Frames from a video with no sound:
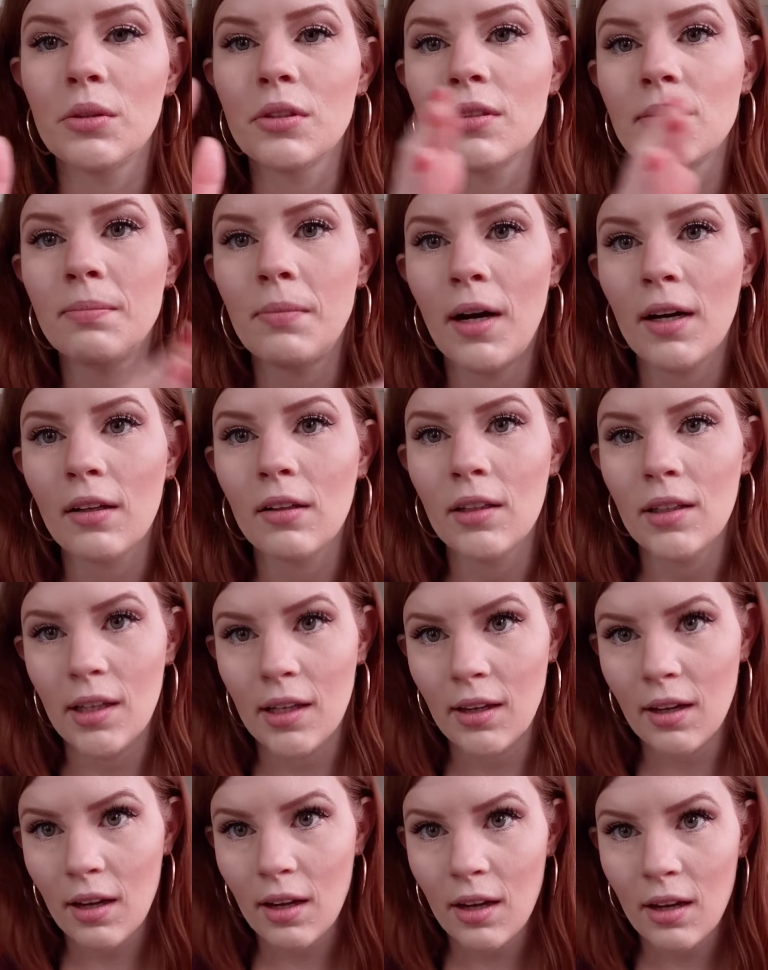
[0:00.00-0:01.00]
was
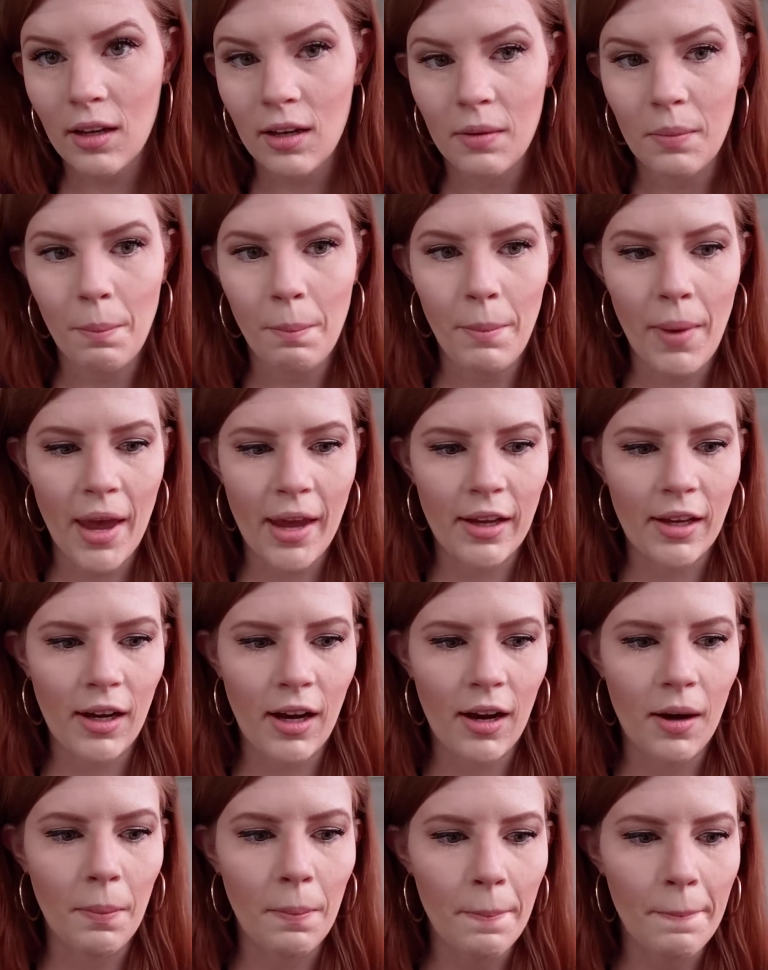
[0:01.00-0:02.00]
smuggling in
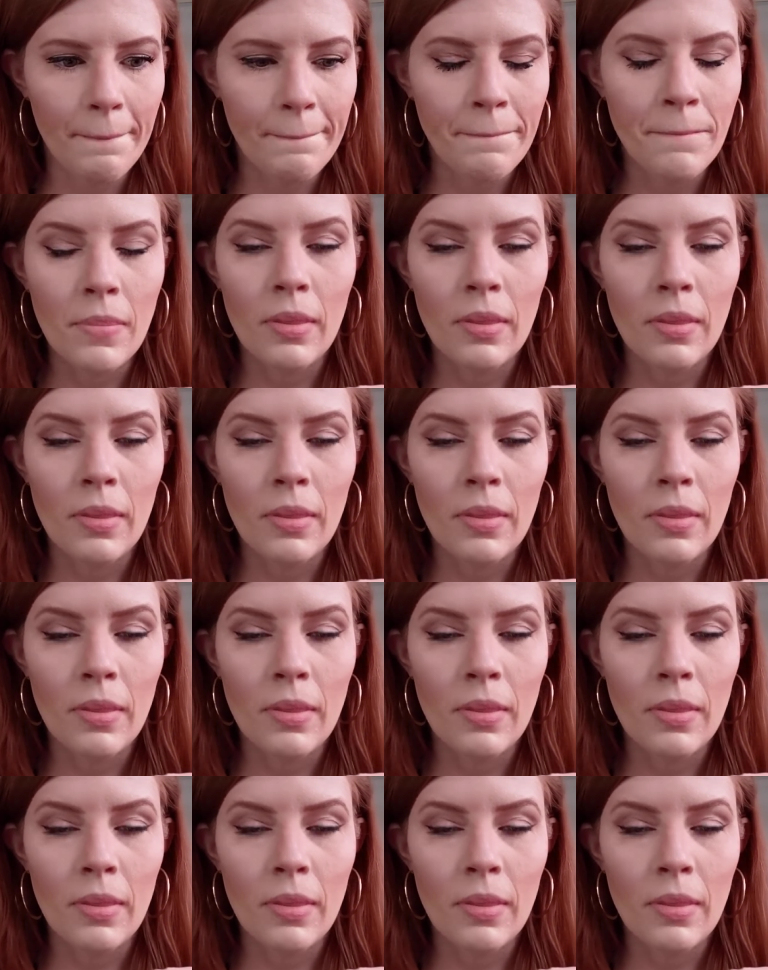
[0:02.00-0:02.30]
makeup